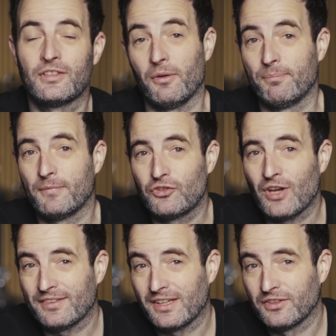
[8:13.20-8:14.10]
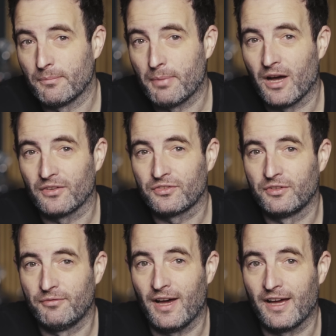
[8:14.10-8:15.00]
So the chassis and some parts
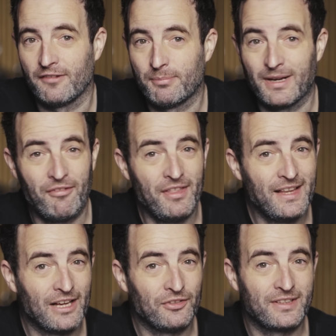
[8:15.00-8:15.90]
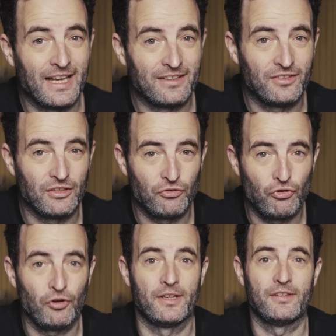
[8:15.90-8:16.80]
survive, but everything else gets
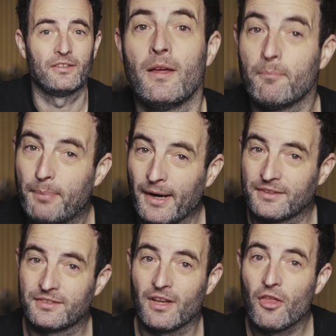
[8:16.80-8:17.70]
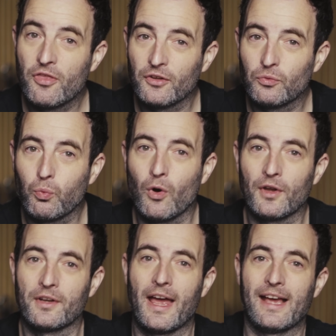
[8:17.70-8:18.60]
destroyed. But there's
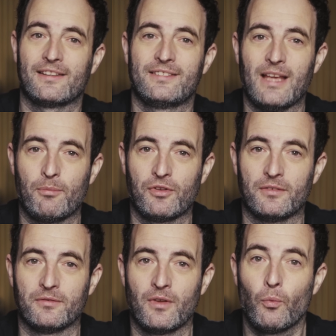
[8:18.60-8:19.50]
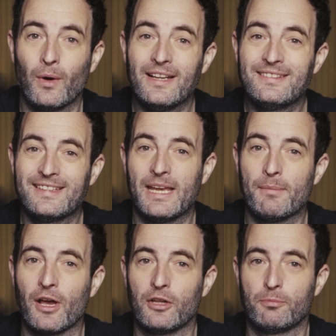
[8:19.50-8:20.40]
one exception when a
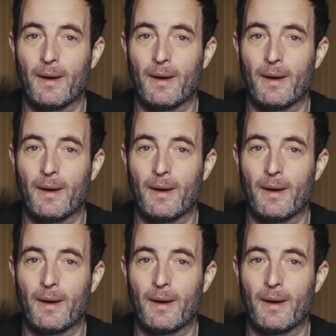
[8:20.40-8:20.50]
team goes